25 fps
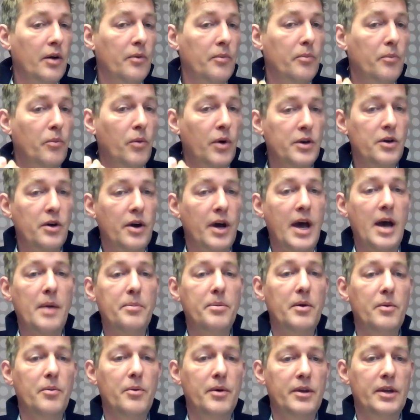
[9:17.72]
When you're
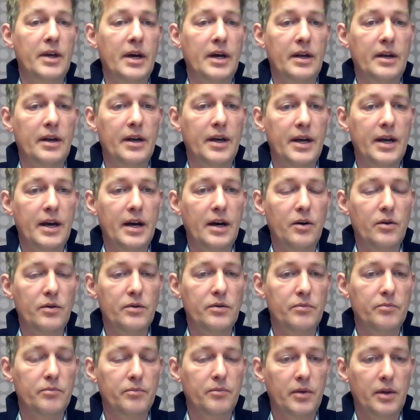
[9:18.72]
happy with that
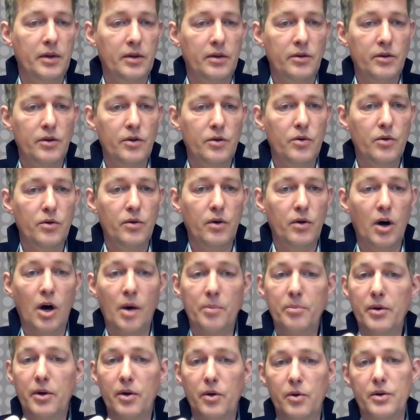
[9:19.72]
layout, you
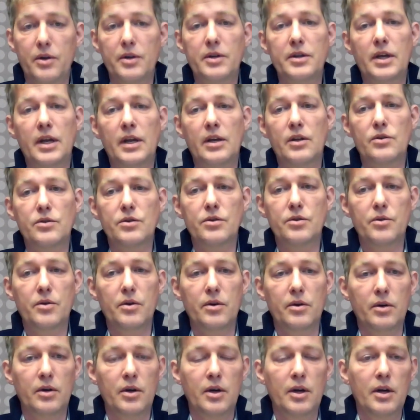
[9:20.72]
upload it
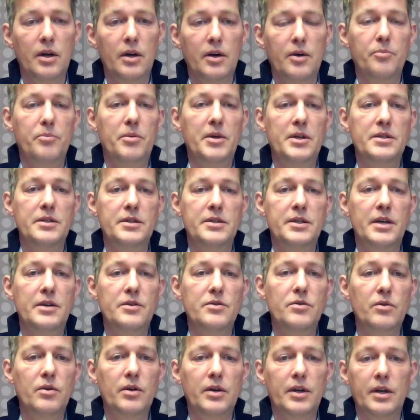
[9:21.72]
into Business
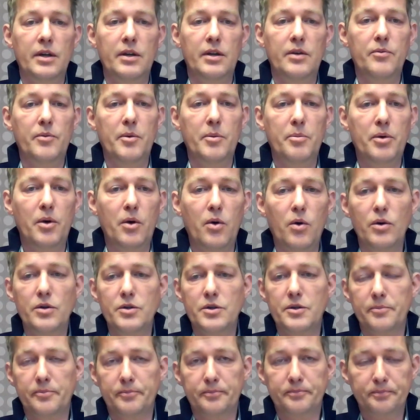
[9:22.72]
Central in the
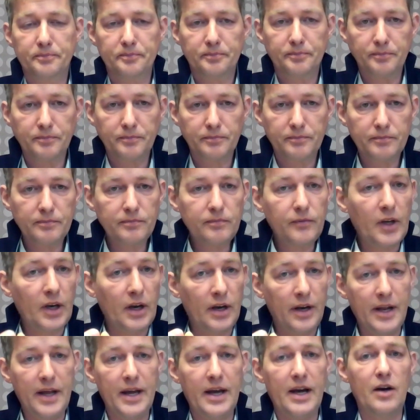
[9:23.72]
report
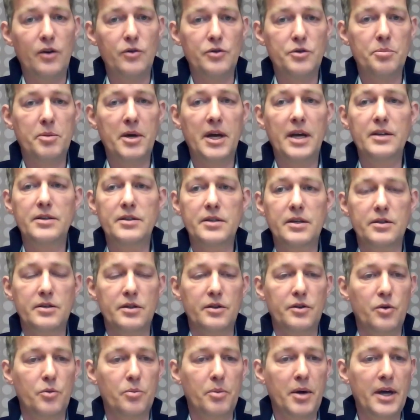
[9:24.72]
layouts page. It's a
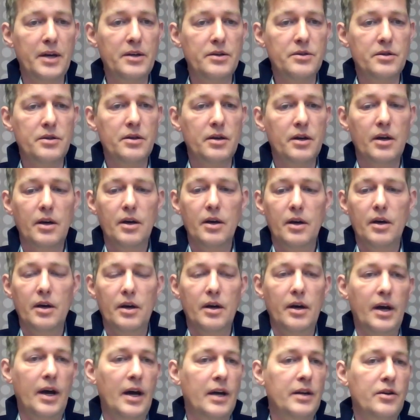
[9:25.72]
new page,
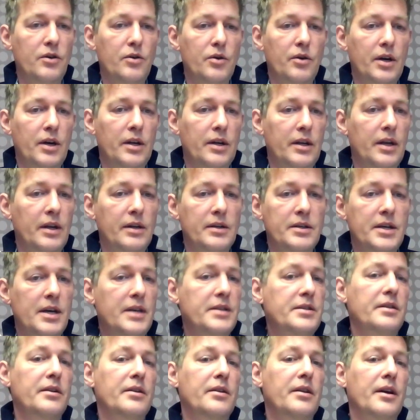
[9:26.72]
and you can then
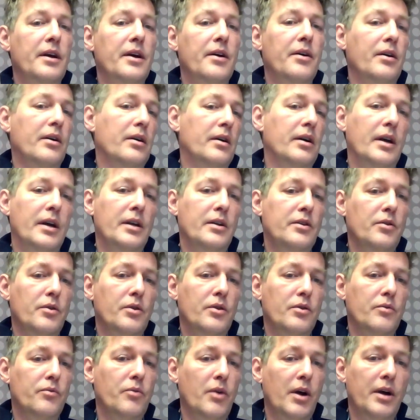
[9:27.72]
test it there, and you
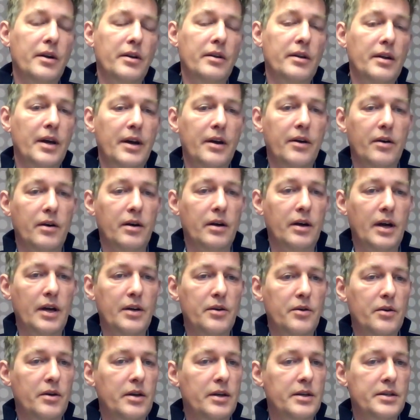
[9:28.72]
can run it there, and
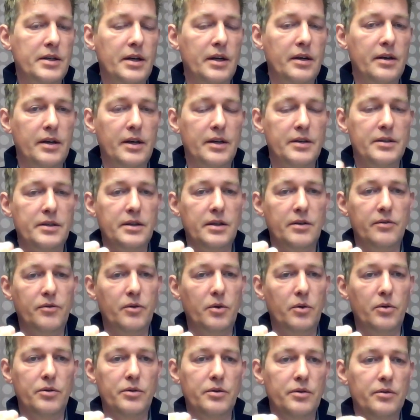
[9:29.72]
you can set it as
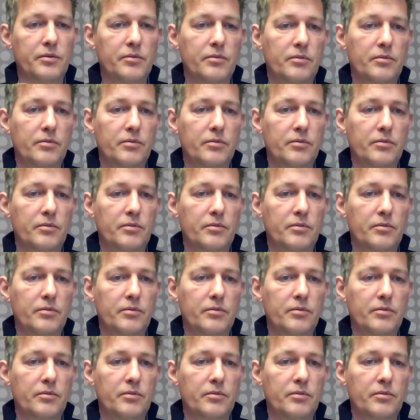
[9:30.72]
default.